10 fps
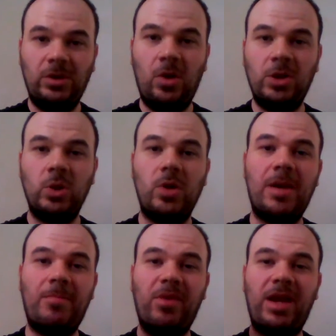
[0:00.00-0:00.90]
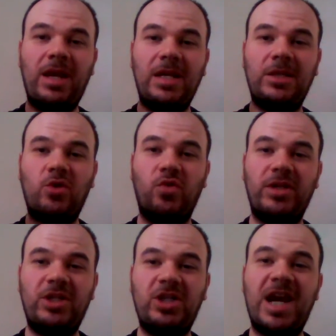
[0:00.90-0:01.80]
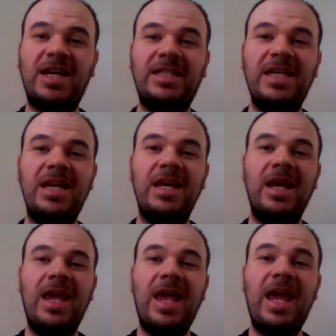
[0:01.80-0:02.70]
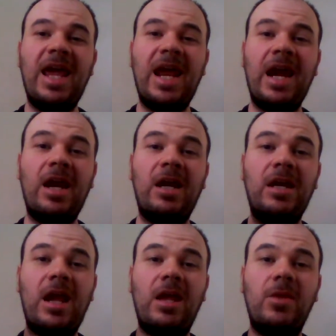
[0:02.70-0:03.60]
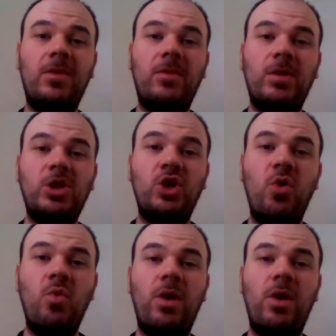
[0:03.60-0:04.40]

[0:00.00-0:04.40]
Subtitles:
Also not playing is Chris Jackson and two